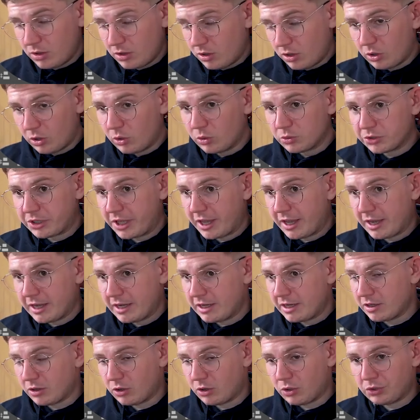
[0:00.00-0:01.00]
all
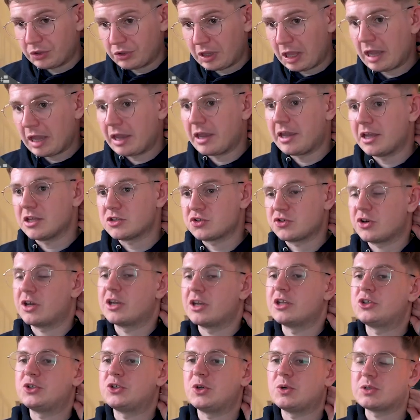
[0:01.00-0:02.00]
day, all night trying
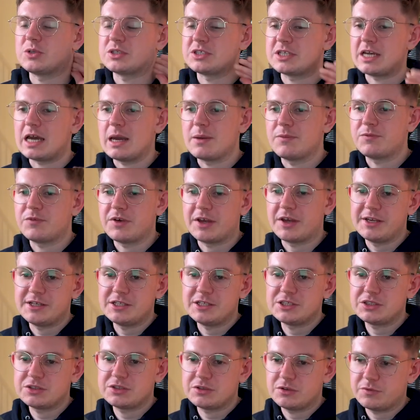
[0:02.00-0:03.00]
to choose a
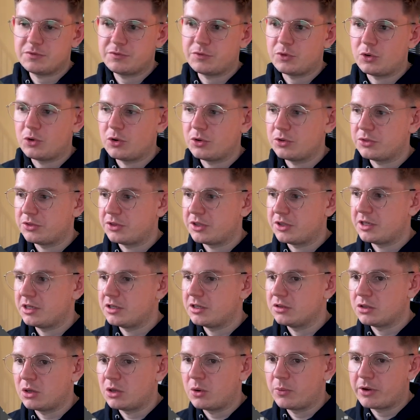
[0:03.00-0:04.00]
typeface for the
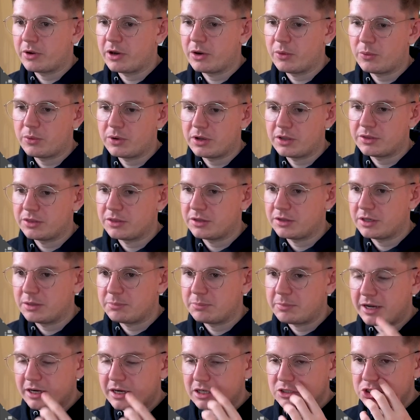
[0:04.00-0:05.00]
logo and the
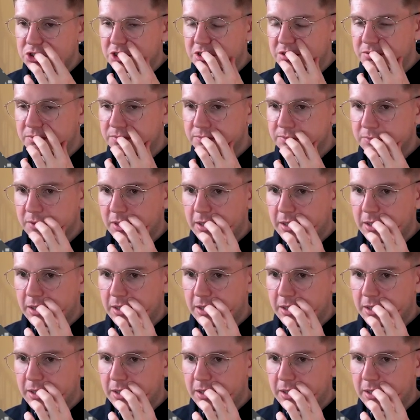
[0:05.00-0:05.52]
packaging.